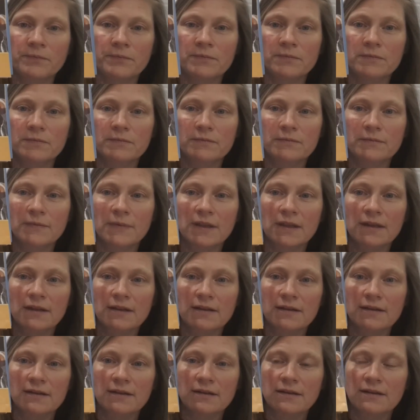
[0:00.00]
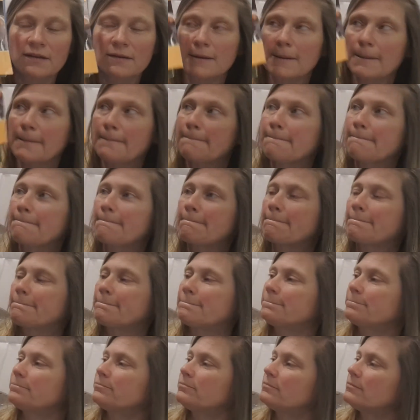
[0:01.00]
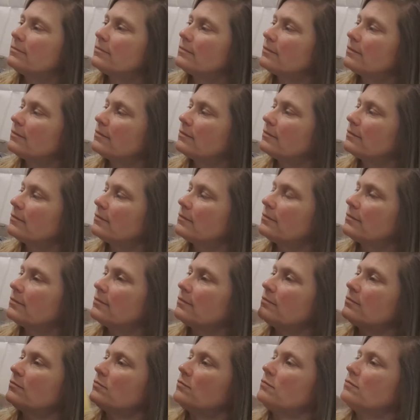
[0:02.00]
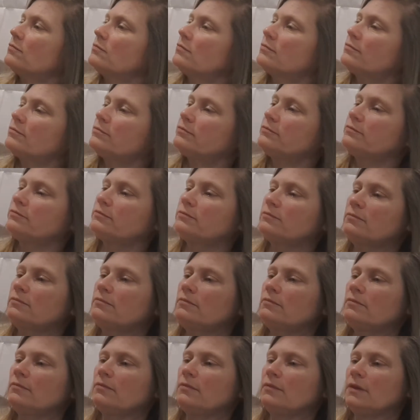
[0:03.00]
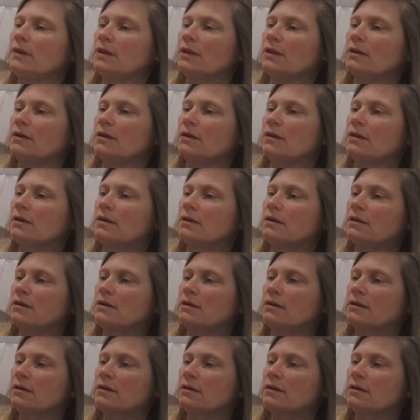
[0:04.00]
[no speech]